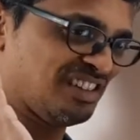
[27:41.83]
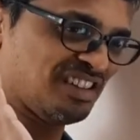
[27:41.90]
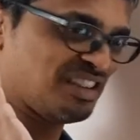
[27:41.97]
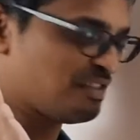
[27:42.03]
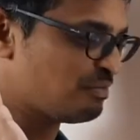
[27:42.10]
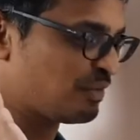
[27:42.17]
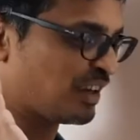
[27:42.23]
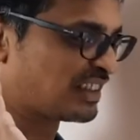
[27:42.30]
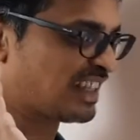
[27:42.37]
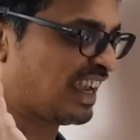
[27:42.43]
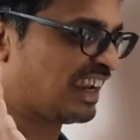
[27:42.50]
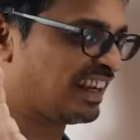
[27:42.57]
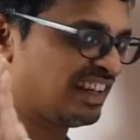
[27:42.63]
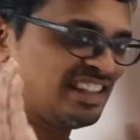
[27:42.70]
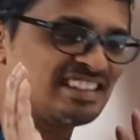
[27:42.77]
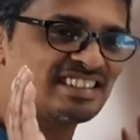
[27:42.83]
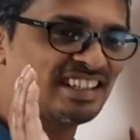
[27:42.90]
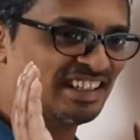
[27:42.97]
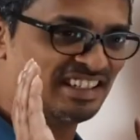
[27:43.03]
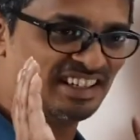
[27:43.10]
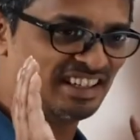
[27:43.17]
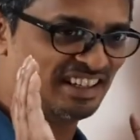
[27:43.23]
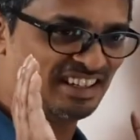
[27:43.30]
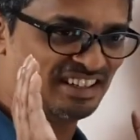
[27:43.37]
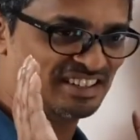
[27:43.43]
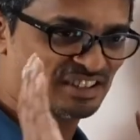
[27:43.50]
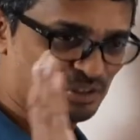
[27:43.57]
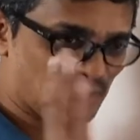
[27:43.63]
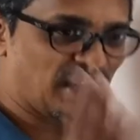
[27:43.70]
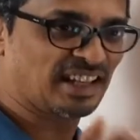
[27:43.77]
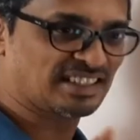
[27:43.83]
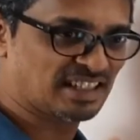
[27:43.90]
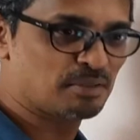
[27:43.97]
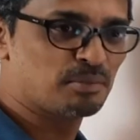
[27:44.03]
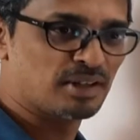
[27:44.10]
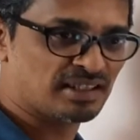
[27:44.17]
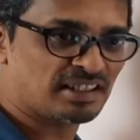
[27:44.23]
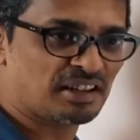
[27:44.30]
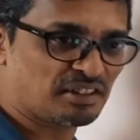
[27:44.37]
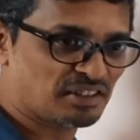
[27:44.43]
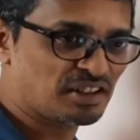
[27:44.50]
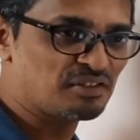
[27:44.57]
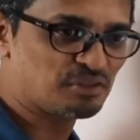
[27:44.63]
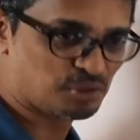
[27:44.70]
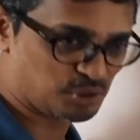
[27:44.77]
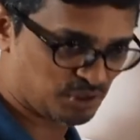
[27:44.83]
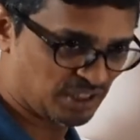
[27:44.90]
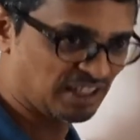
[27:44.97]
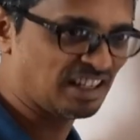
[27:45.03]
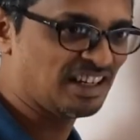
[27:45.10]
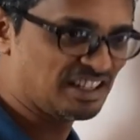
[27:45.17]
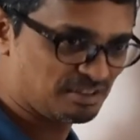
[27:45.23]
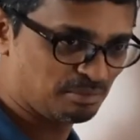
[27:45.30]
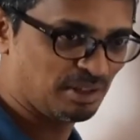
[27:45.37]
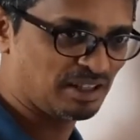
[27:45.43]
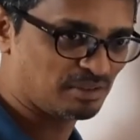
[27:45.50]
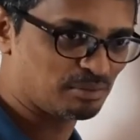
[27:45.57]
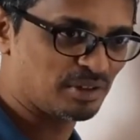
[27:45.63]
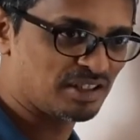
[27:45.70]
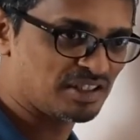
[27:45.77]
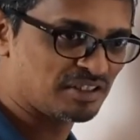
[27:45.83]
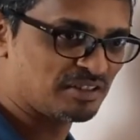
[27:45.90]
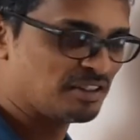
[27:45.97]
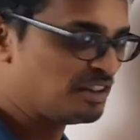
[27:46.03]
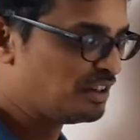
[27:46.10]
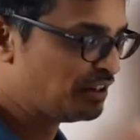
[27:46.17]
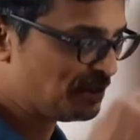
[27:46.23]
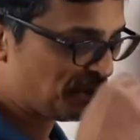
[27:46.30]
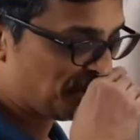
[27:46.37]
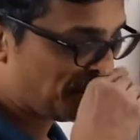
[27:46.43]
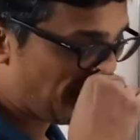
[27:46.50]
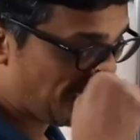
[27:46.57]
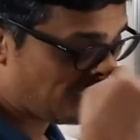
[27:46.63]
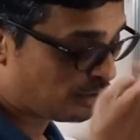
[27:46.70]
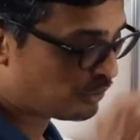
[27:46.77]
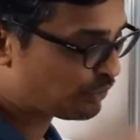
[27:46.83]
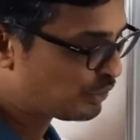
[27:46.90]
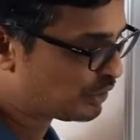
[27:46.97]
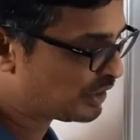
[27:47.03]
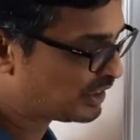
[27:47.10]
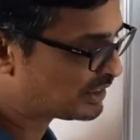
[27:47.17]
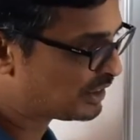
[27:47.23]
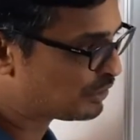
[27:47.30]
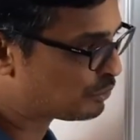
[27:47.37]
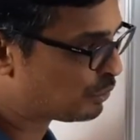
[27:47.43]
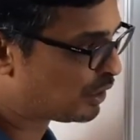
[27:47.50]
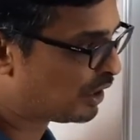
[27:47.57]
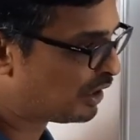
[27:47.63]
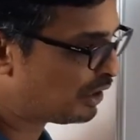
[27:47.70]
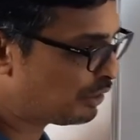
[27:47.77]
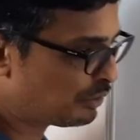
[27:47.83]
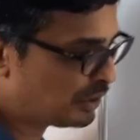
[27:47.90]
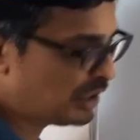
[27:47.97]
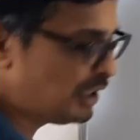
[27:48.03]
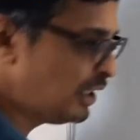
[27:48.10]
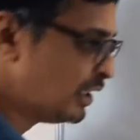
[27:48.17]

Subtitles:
because angle is 90 degrees. So one example is that I was saying force and the displacement. Okay, so this is what your